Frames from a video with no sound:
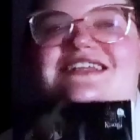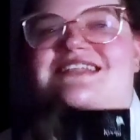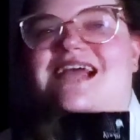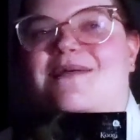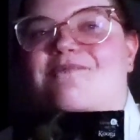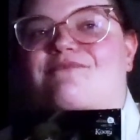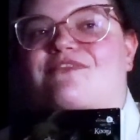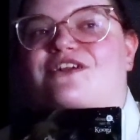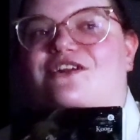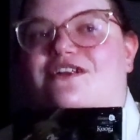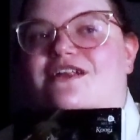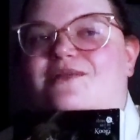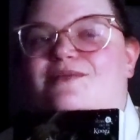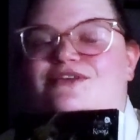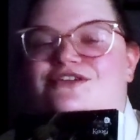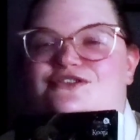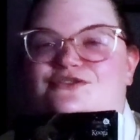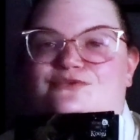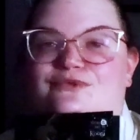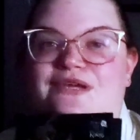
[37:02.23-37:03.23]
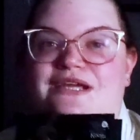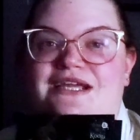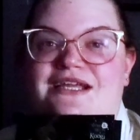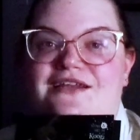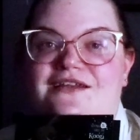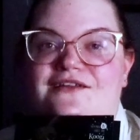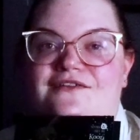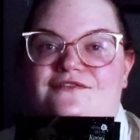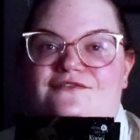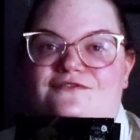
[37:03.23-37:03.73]
I'm literally about to
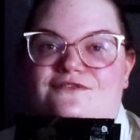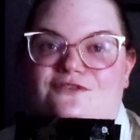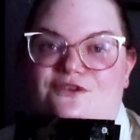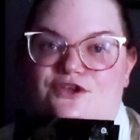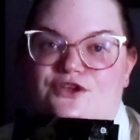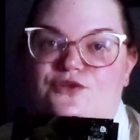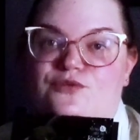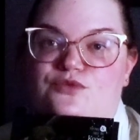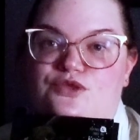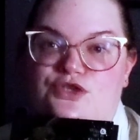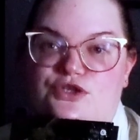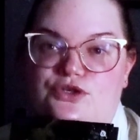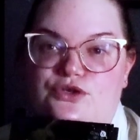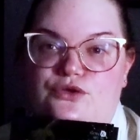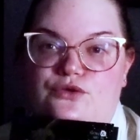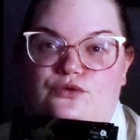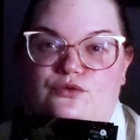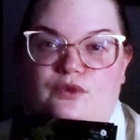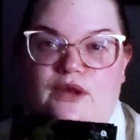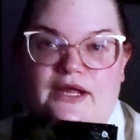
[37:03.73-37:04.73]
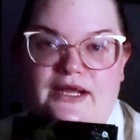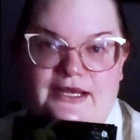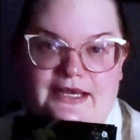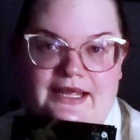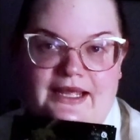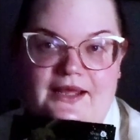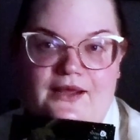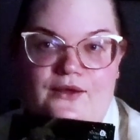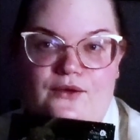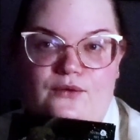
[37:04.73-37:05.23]
read volume 2 right
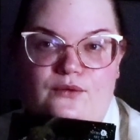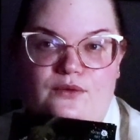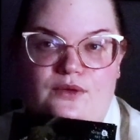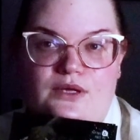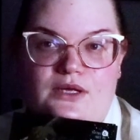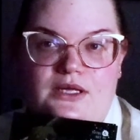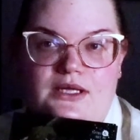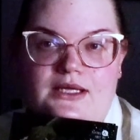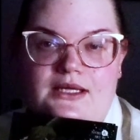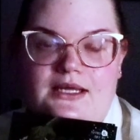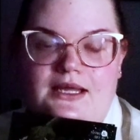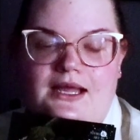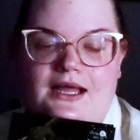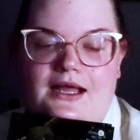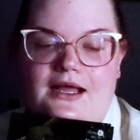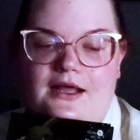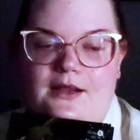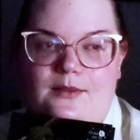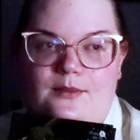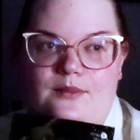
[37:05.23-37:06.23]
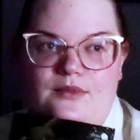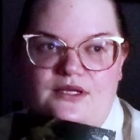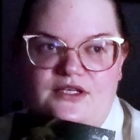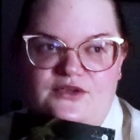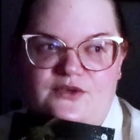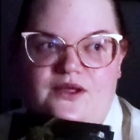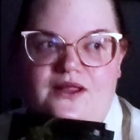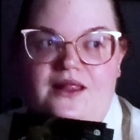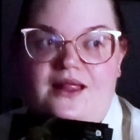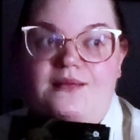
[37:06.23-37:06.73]
now,
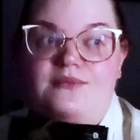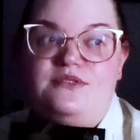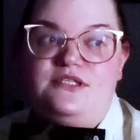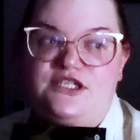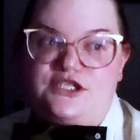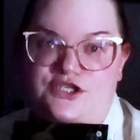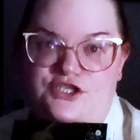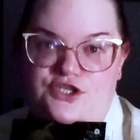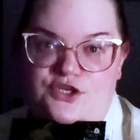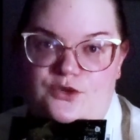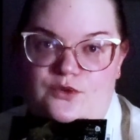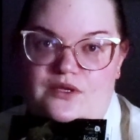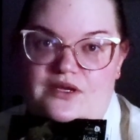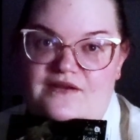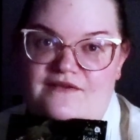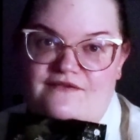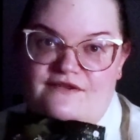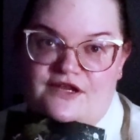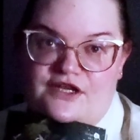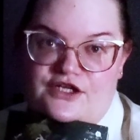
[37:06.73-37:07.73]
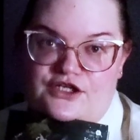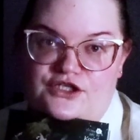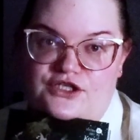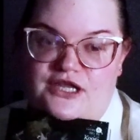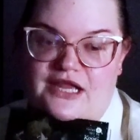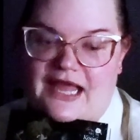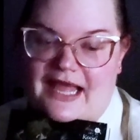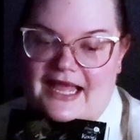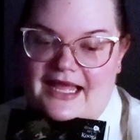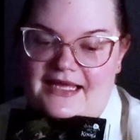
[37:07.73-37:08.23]
so I'll update you when I finish
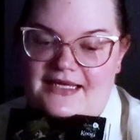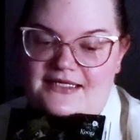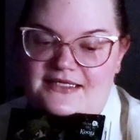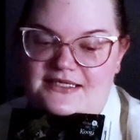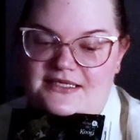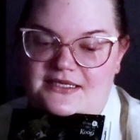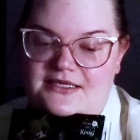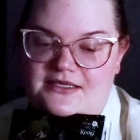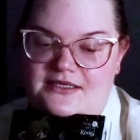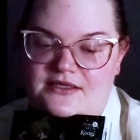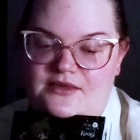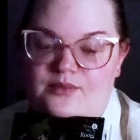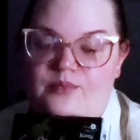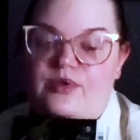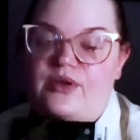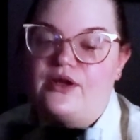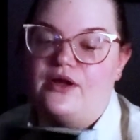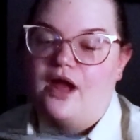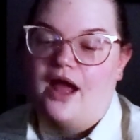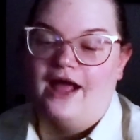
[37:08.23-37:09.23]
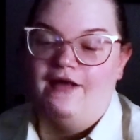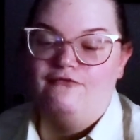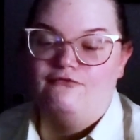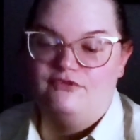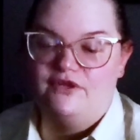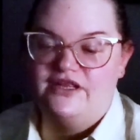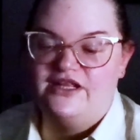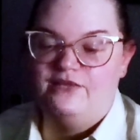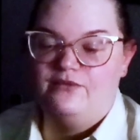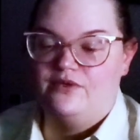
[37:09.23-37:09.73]
that. But I
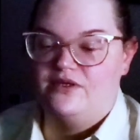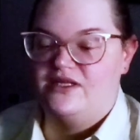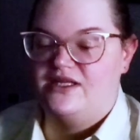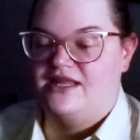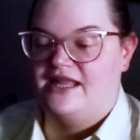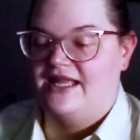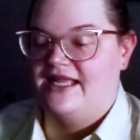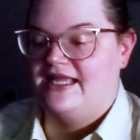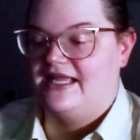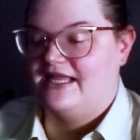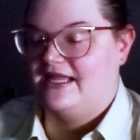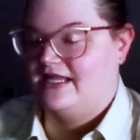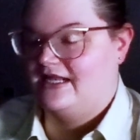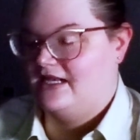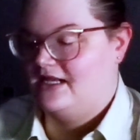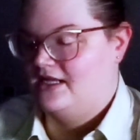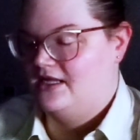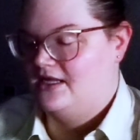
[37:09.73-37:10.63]
really, really like it.